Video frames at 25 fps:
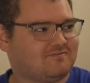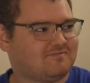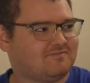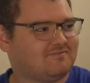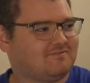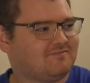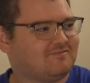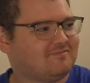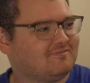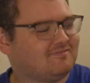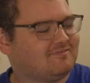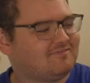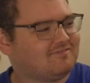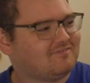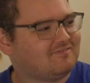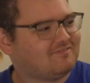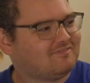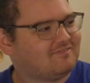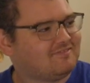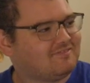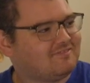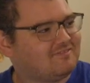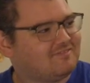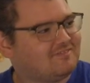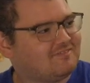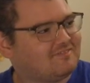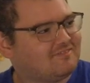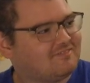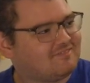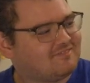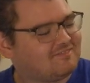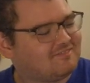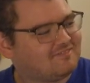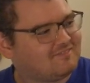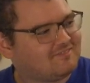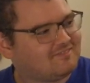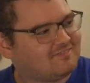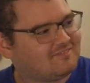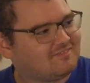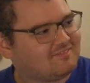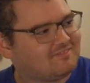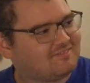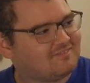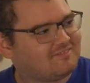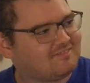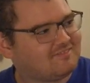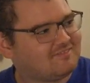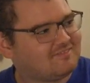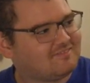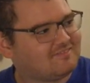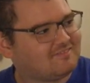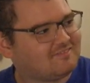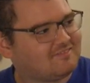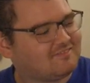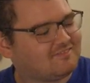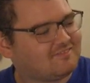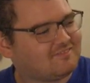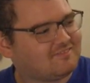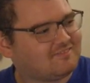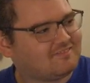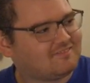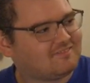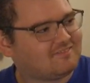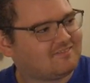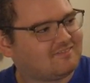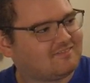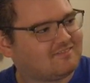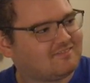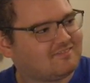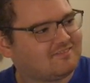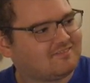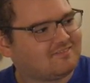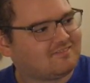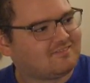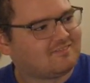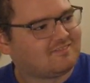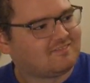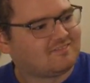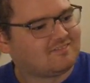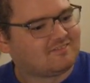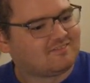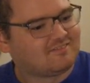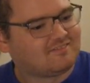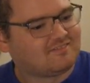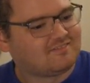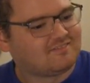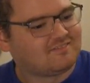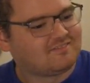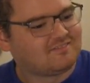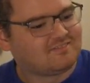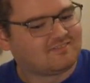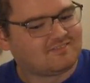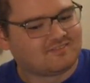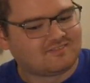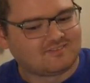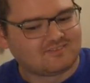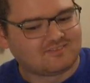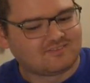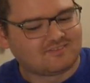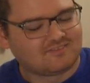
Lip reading: This person isn't speaking.